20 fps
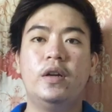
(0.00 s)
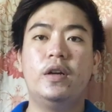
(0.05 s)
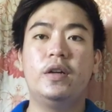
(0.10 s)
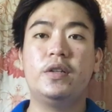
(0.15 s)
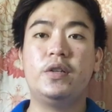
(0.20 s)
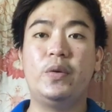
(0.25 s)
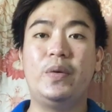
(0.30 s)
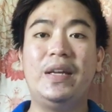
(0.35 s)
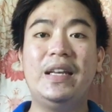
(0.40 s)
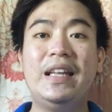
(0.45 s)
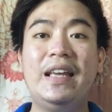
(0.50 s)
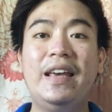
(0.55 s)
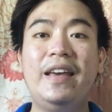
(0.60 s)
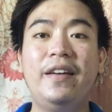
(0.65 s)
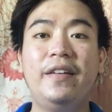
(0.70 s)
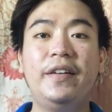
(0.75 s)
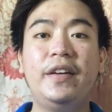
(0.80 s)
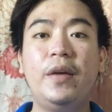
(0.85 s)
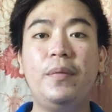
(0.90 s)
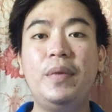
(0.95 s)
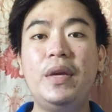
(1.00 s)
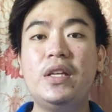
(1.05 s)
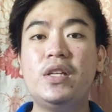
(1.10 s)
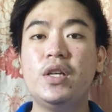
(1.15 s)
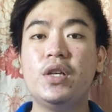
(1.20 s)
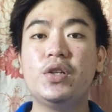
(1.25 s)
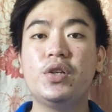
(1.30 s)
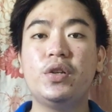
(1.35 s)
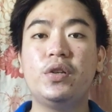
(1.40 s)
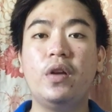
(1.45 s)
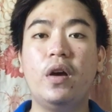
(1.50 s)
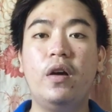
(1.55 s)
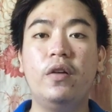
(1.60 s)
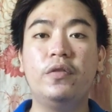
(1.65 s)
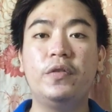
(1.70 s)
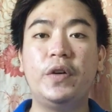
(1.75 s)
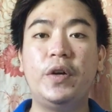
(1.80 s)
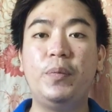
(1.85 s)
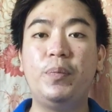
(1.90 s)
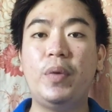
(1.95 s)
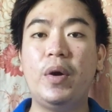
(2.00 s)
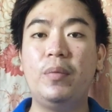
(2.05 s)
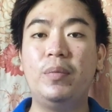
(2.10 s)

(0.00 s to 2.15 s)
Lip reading: So in here, the media should offer